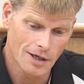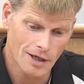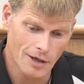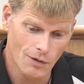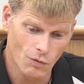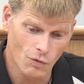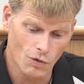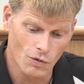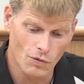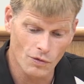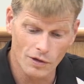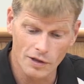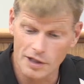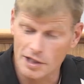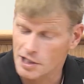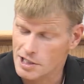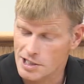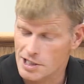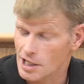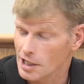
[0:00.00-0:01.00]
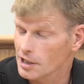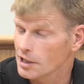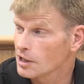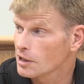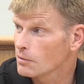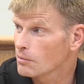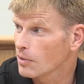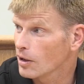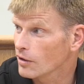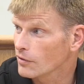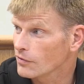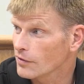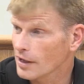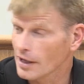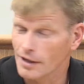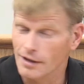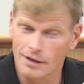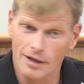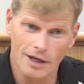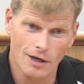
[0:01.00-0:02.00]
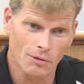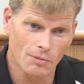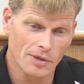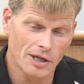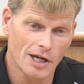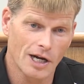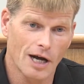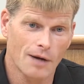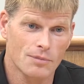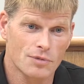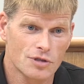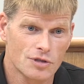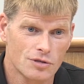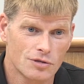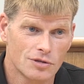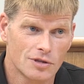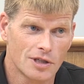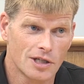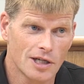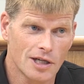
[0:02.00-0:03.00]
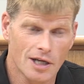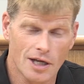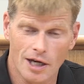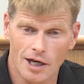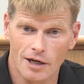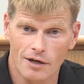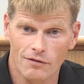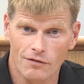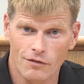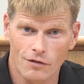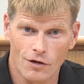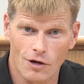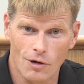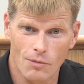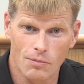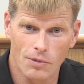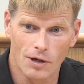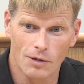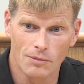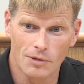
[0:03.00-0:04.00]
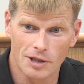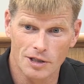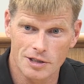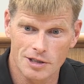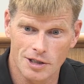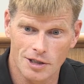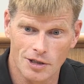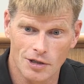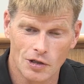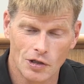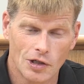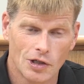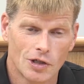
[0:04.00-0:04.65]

And we're really excited about that, and that'll be an opportunity kind of for our public to